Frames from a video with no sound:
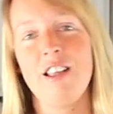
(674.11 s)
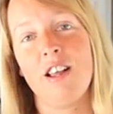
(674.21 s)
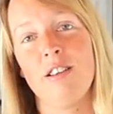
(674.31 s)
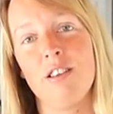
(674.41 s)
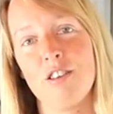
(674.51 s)
and
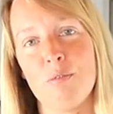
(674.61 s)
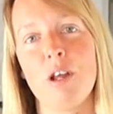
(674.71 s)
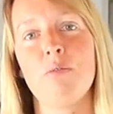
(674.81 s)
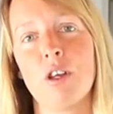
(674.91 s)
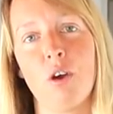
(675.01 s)
then
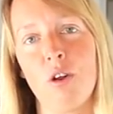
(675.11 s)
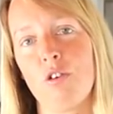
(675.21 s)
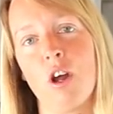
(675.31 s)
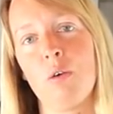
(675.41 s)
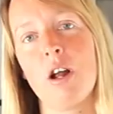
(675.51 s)
sometimes I go to
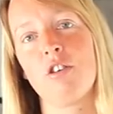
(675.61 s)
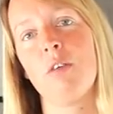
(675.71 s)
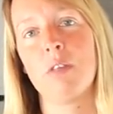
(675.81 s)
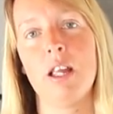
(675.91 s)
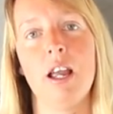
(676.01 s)
try to watch
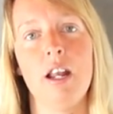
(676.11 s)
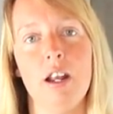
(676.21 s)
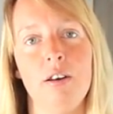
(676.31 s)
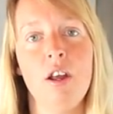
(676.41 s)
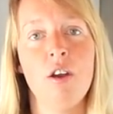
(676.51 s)
something and
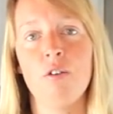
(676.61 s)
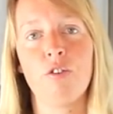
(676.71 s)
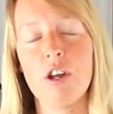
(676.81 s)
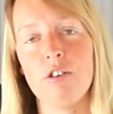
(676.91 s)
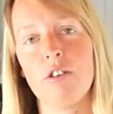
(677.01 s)
it
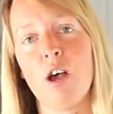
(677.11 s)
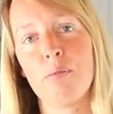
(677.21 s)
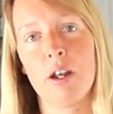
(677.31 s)
freezes up,